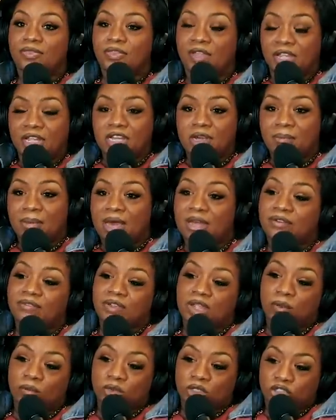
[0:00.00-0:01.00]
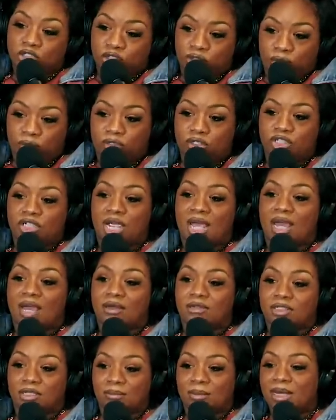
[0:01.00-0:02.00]
Think about if that was your
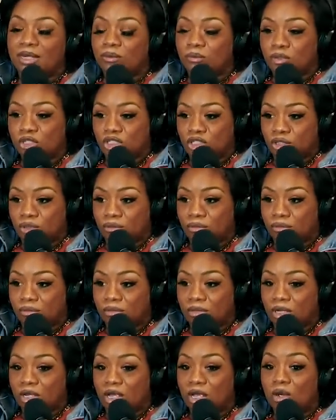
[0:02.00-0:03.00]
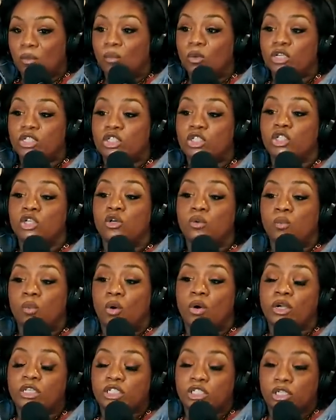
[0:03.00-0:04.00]
child somebody was shooting. Mm. Would you
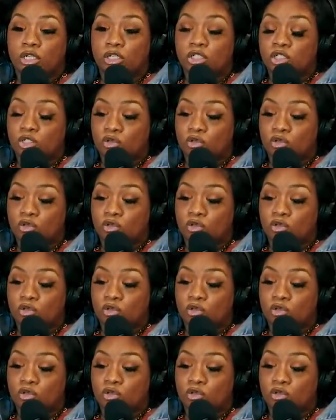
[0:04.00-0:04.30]
want your